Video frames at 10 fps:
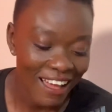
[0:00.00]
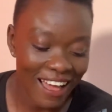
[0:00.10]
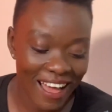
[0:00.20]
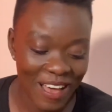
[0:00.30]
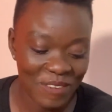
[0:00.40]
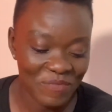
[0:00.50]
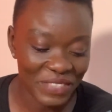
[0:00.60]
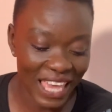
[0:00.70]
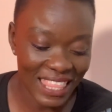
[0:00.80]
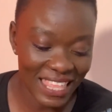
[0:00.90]
Um,
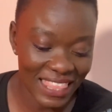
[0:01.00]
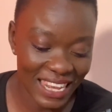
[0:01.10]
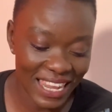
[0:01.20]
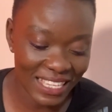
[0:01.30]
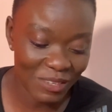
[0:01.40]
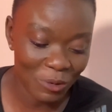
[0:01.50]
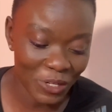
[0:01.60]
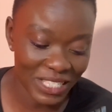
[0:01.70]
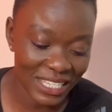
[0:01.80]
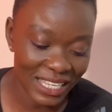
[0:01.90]
and then the next
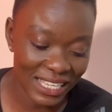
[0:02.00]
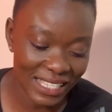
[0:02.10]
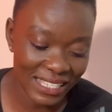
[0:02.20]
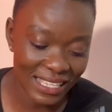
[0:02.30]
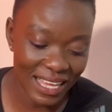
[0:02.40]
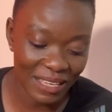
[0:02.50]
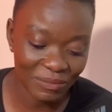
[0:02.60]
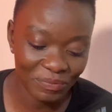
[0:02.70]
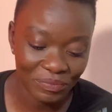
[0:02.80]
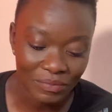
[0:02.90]
point is
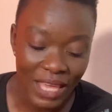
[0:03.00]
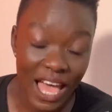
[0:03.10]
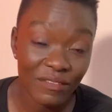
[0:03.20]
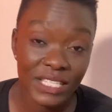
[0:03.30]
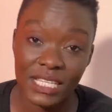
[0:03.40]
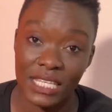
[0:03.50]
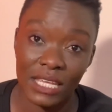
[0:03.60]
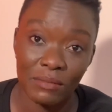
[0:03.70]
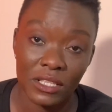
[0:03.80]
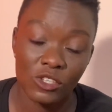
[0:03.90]
um, have
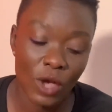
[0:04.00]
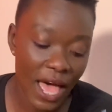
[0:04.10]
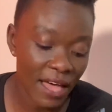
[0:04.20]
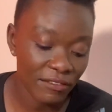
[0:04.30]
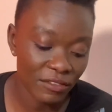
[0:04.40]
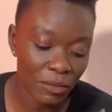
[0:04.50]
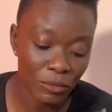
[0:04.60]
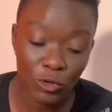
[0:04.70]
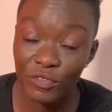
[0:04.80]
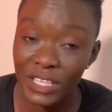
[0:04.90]
entertainment. So have
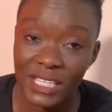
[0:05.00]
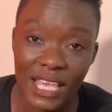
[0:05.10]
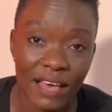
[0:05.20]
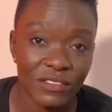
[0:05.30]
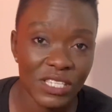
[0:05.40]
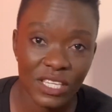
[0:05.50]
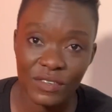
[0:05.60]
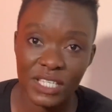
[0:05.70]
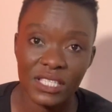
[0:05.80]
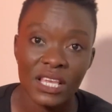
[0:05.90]
movies, have
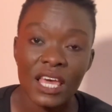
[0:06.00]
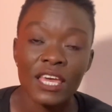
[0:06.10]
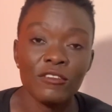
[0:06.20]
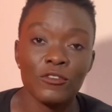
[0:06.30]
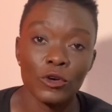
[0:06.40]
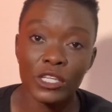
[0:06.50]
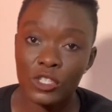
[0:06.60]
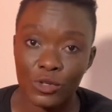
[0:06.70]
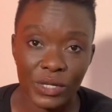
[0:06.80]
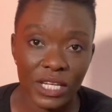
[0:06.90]
series. If you're
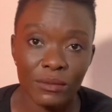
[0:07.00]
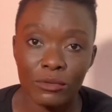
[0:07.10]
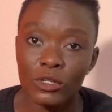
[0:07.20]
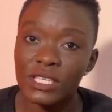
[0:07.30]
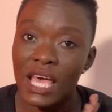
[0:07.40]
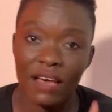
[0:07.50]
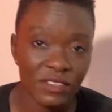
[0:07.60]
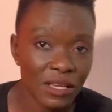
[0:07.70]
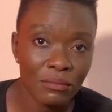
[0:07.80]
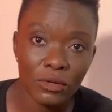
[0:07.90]
into reading books, have
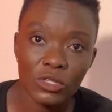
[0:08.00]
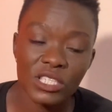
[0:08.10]
some books.